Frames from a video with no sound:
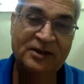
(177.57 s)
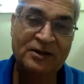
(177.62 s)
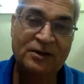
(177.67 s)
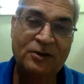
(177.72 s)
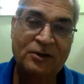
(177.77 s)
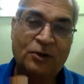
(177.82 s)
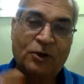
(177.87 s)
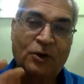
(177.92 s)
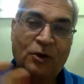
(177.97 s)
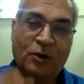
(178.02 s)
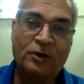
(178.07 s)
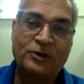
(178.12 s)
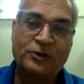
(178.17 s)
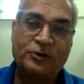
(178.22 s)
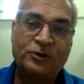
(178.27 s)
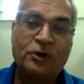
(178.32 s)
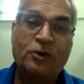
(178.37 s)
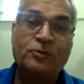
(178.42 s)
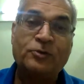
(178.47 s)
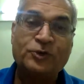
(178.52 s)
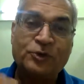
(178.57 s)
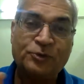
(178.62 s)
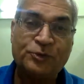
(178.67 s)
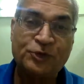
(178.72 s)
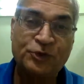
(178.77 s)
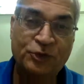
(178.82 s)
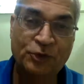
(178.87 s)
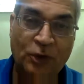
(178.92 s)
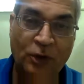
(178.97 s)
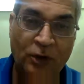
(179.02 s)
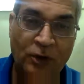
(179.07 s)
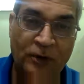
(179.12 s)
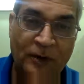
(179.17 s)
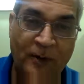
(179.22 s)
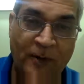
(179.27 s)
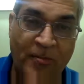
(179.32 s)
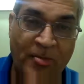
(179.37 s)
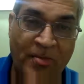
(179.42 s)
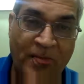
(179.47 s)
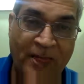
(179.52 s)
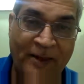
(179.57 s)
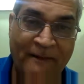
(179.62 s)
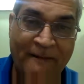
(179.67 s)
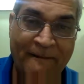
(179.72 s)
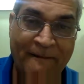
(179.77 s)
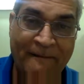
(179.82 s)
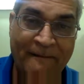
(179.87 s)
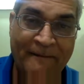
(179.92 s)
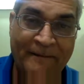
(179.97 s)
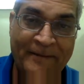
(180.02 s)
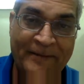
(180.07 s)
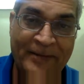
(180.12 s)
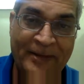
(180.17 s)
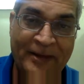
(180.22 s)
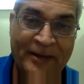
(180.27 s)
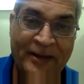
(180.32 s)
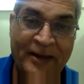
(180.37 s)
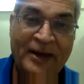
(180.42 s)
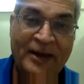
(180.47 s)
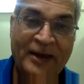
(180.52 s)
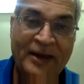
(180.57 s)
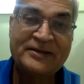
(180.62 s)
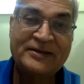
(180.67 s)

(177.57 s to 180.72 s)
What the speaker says: who called you or whom you call is a